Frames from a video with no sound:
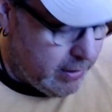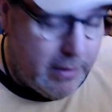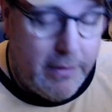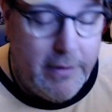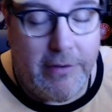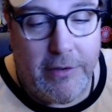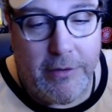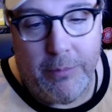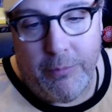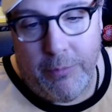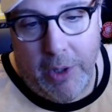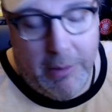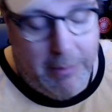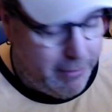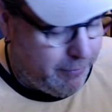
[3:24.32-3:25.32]
This is
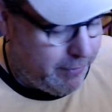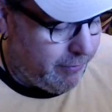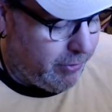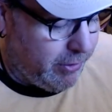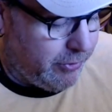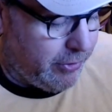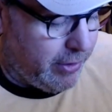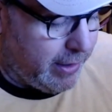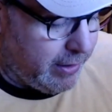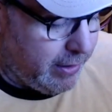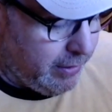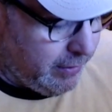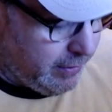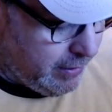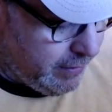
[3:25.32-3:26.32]
probably my favorite track
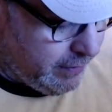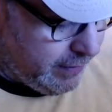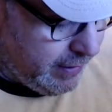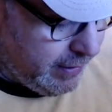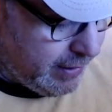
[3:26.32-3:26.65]
on